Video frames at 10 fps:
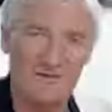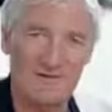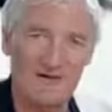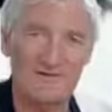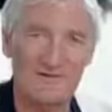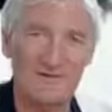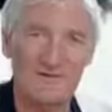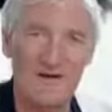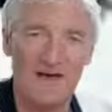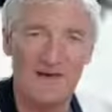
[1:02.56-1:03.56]
airflow from the
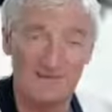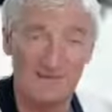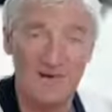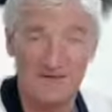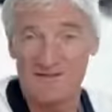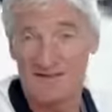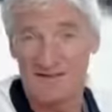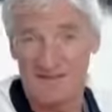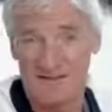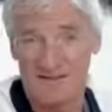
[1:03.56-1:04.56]
fan of about
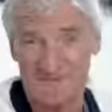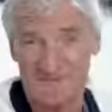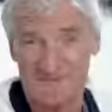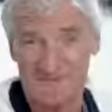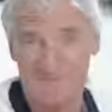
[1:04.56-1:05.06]
6 times.